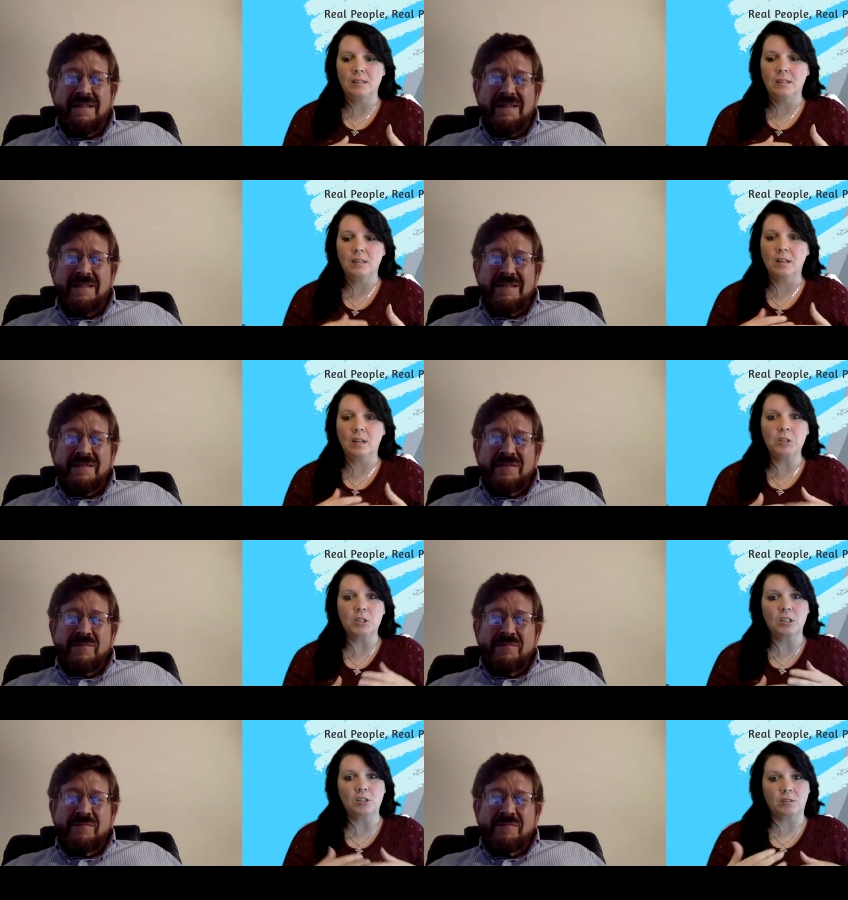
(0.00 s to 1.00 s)
Speaker 1: the climate
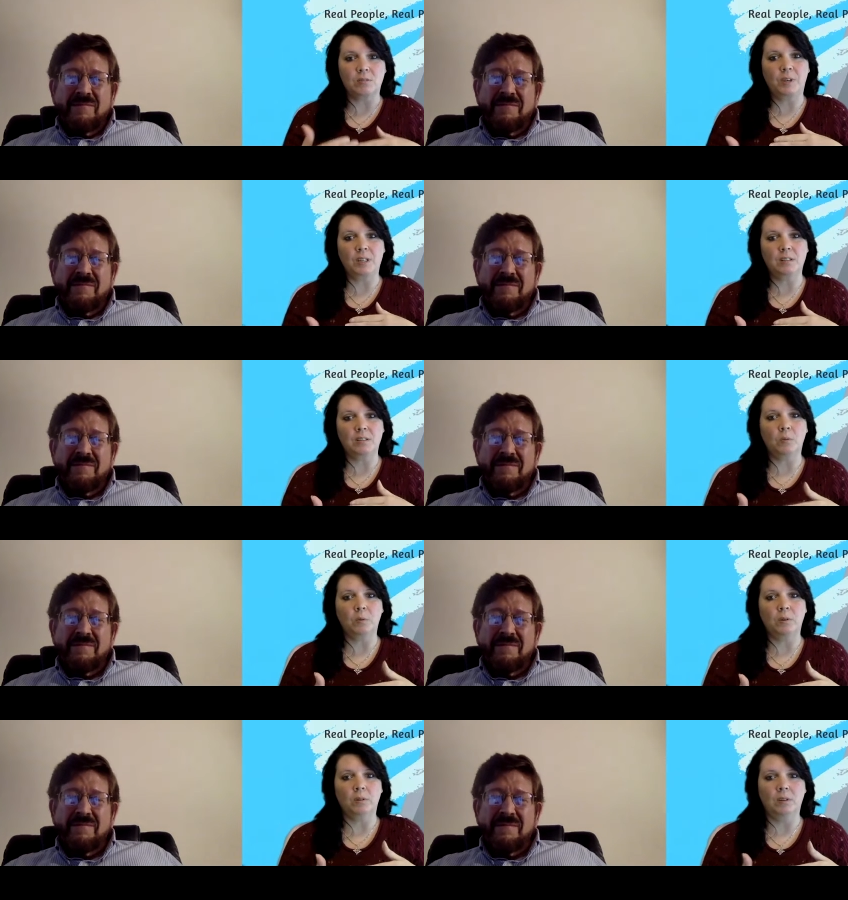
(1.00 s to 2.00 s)
change has affected the
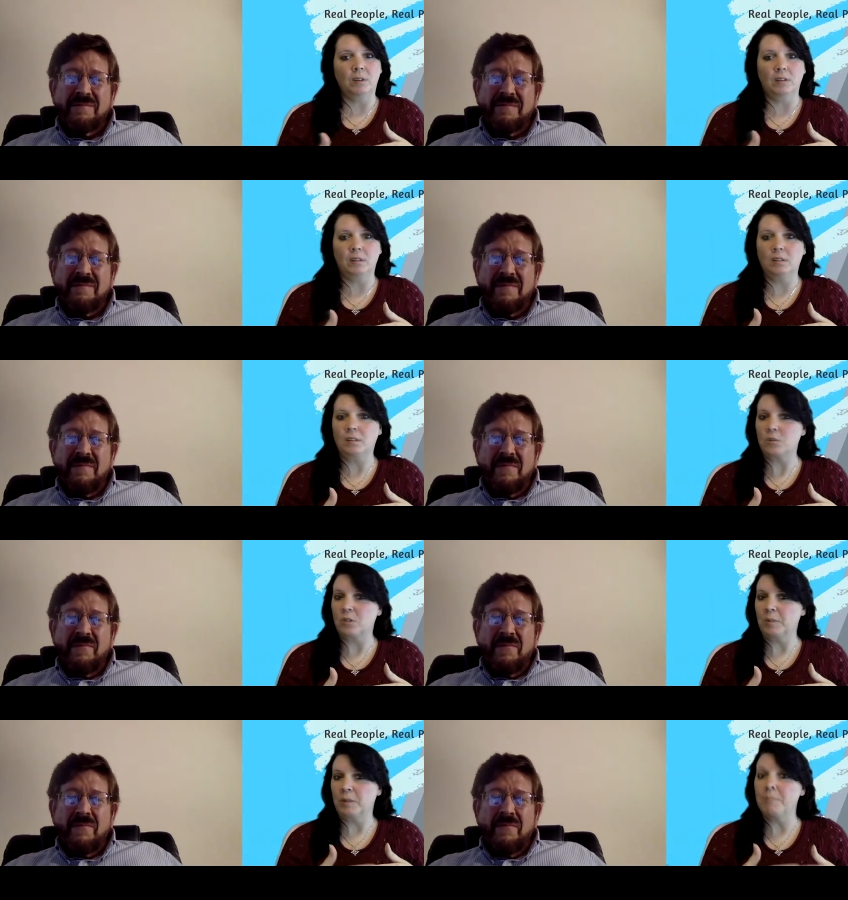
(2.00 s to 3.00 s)
world in a, an
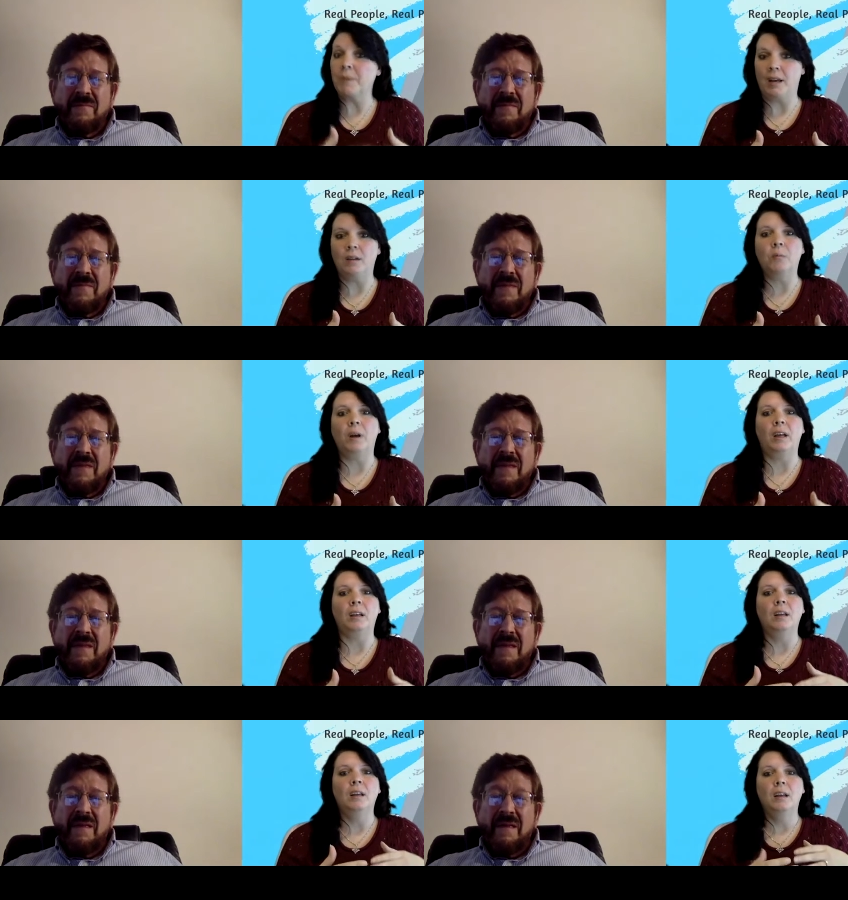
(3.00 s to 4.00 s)
extremely bad
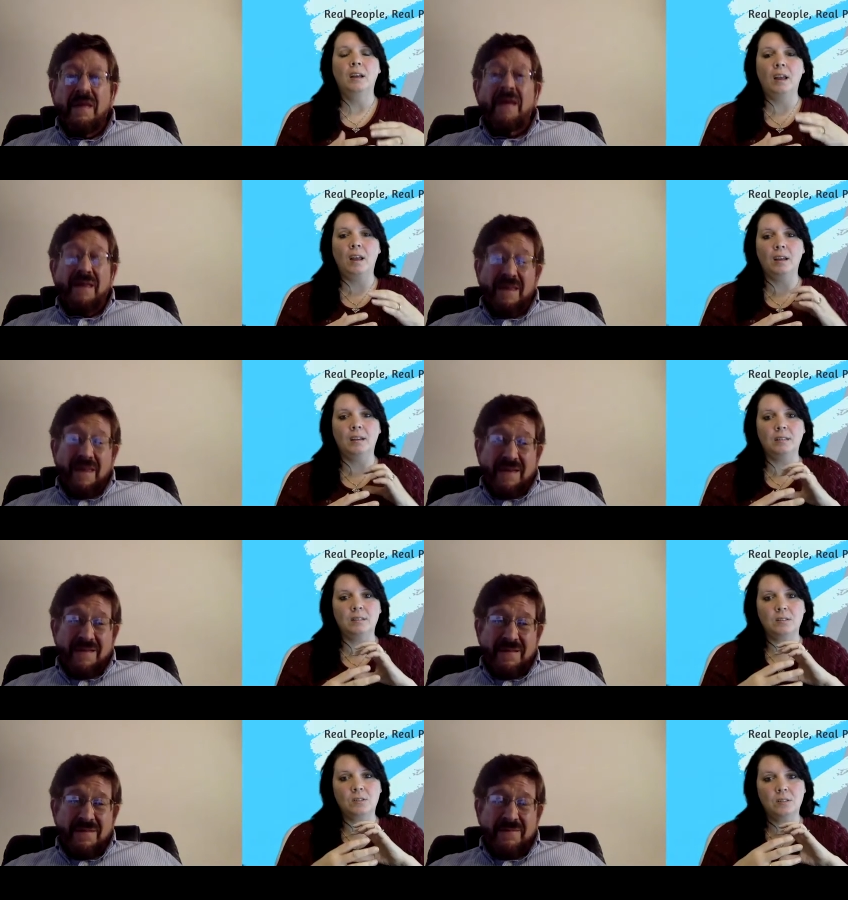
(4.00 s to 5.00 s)
way and
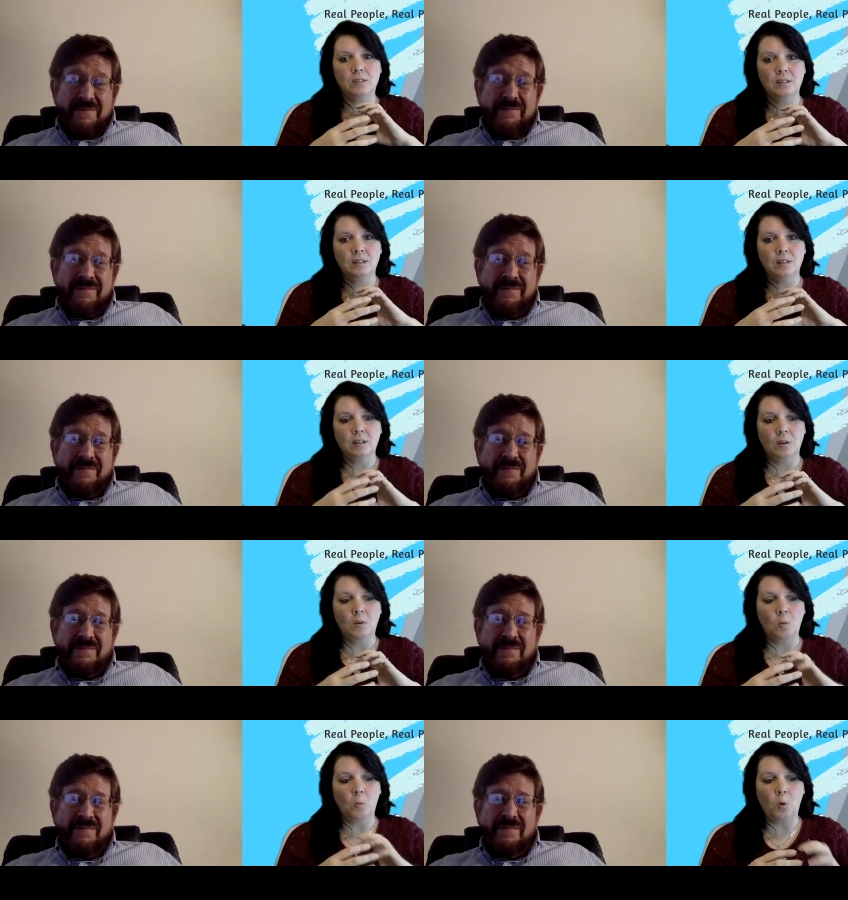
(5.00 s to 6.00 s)
yeah.
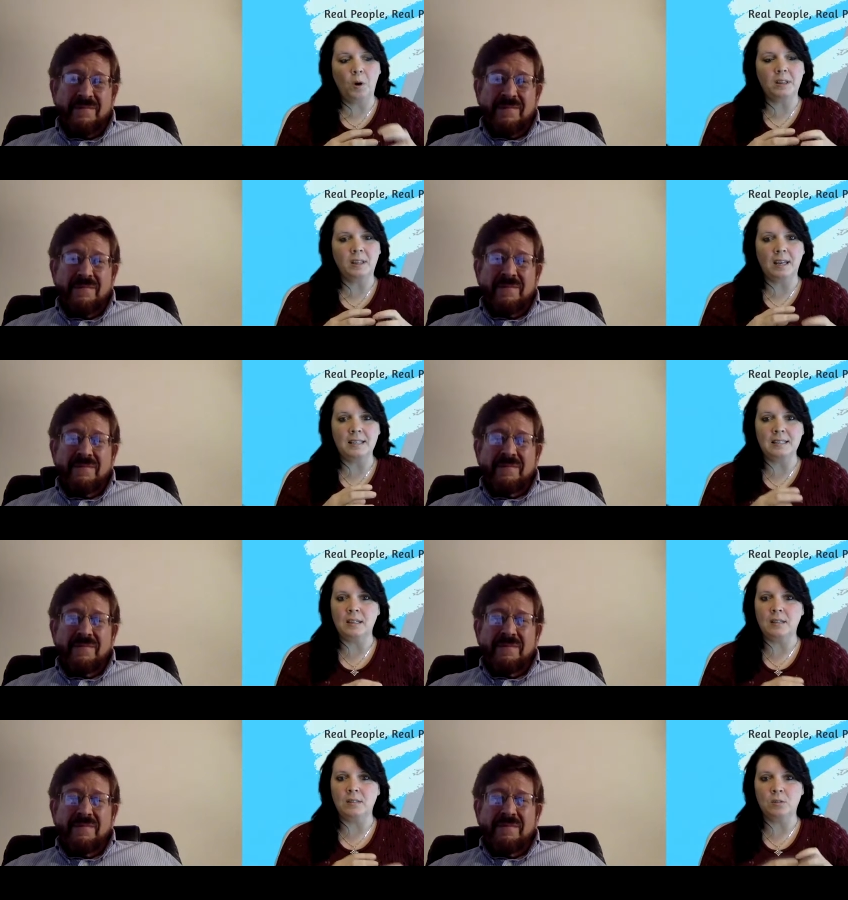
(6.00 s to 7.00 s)
what that
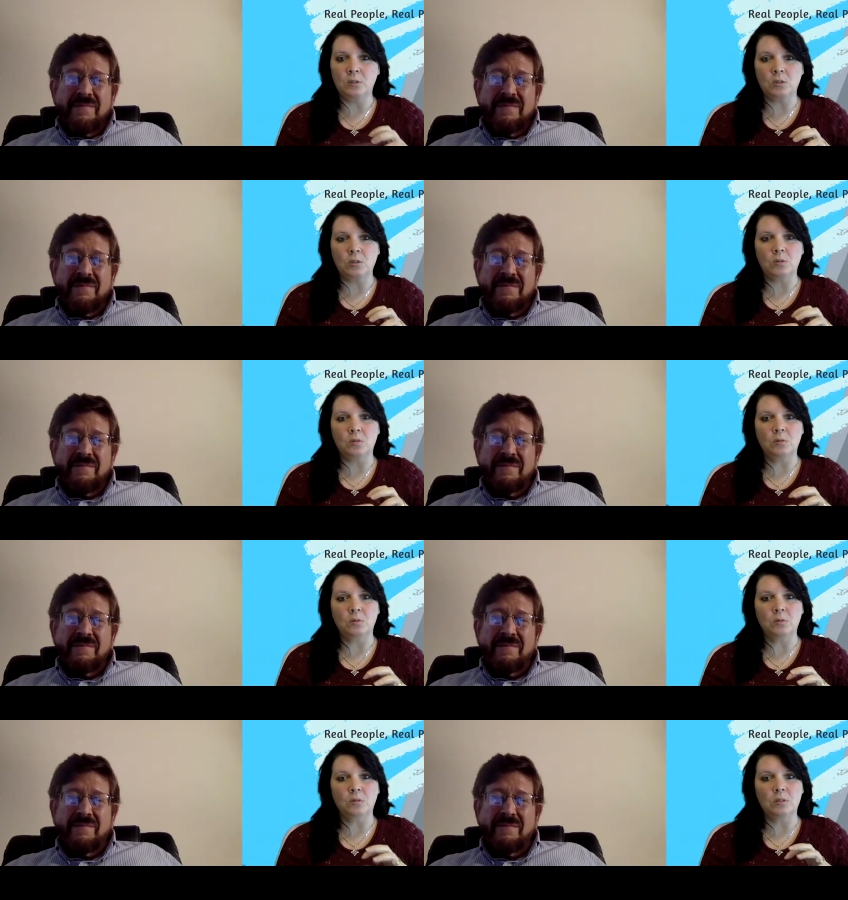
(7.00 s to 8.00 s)
does
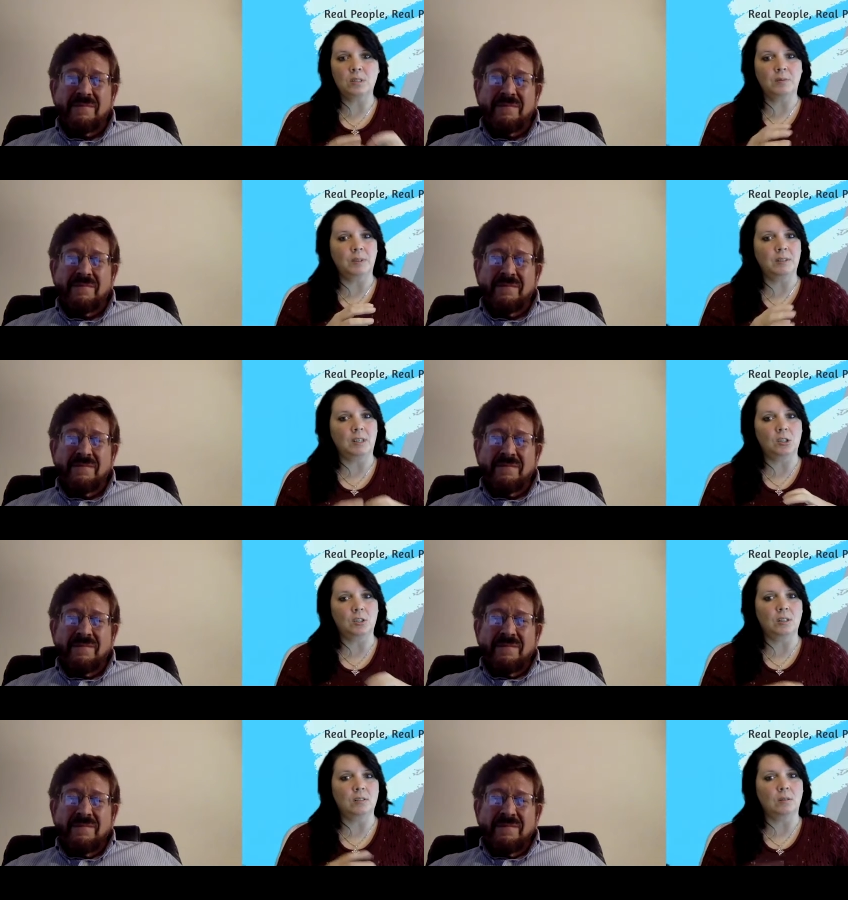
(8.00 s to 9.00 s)
to
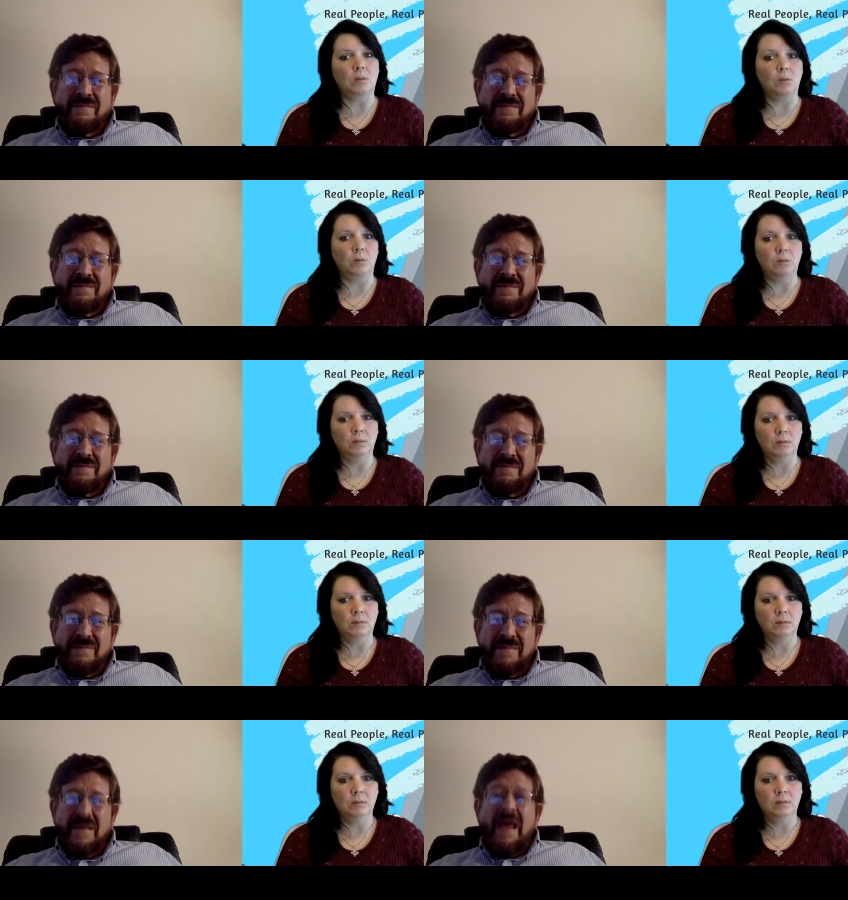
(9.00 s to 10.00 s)
civilization as a whole
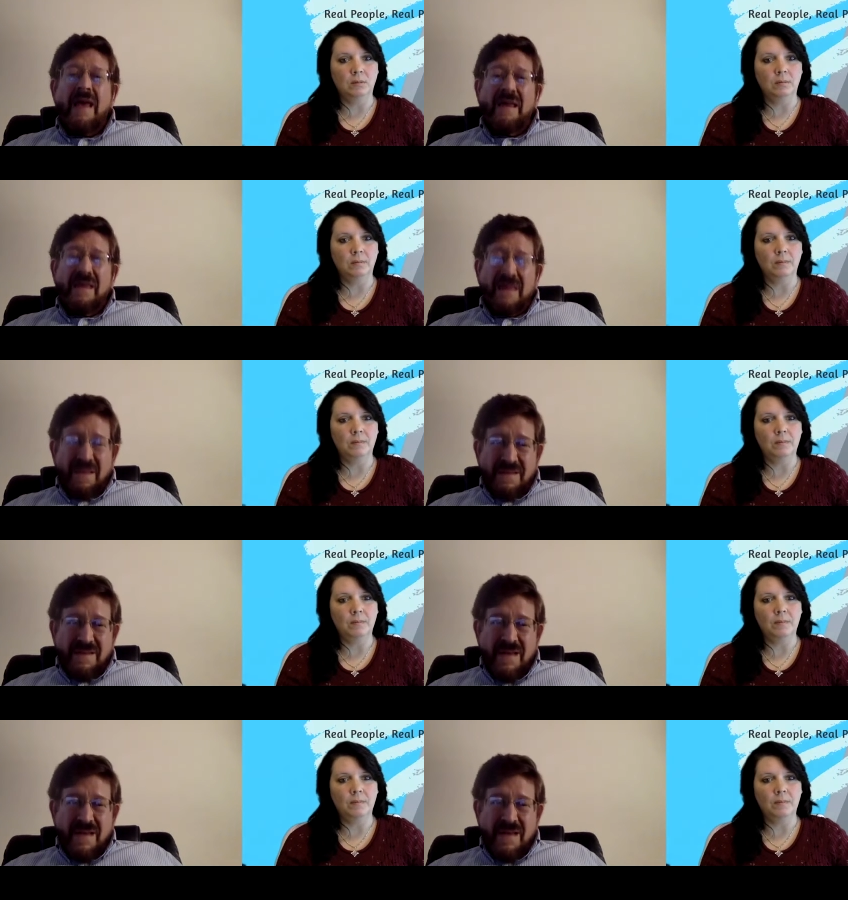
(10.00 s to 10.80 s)
Speaker 2: yes